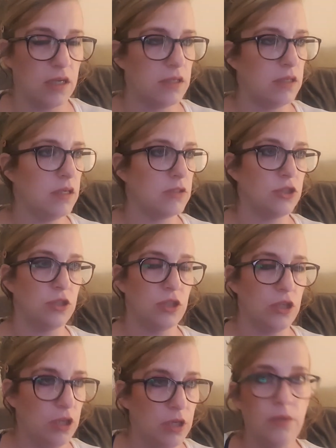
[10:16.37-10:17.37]
not just a
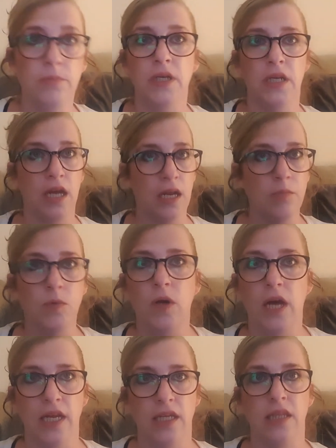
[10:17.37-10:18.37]
human, an animal,
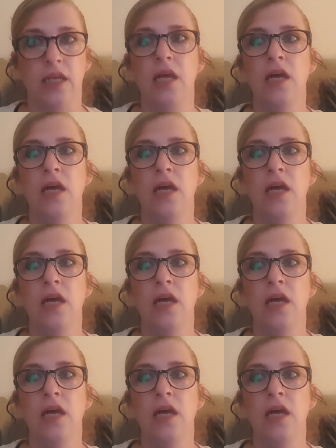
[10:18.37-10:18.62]
anything